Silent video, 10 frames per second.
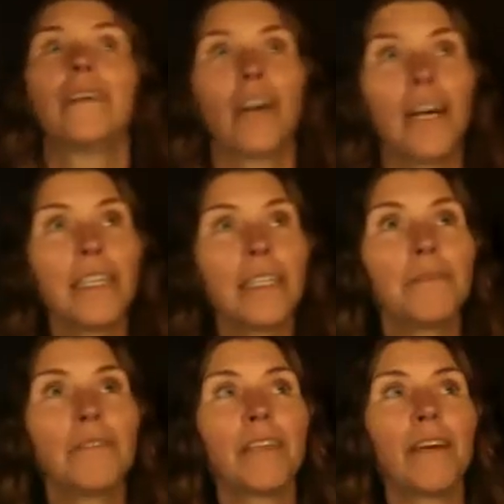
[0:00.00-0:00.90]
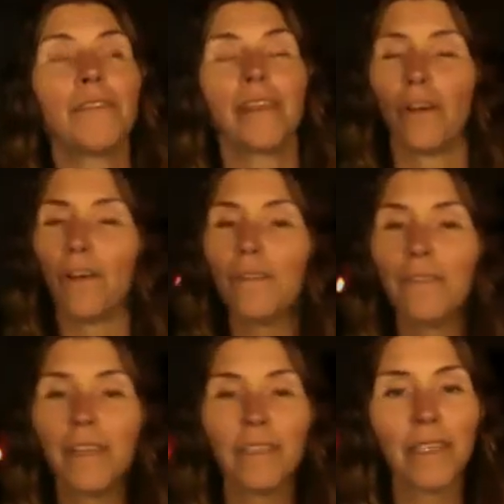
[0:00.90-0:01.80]
concept of self, and all of
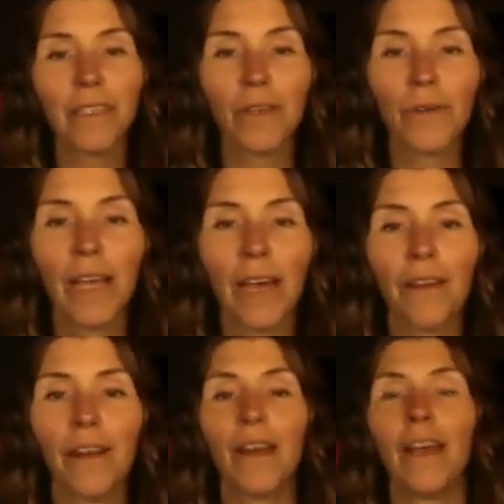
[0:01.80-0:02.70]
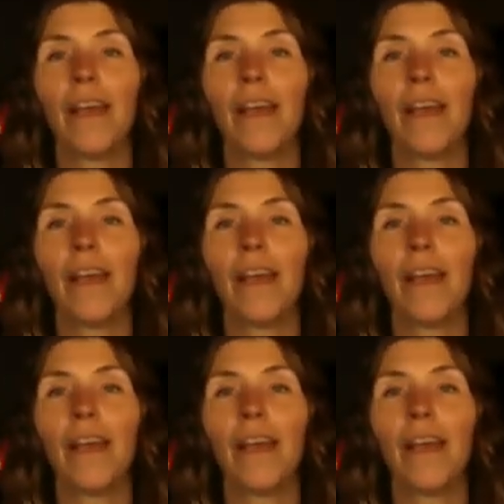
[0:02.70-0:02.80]
these things go together.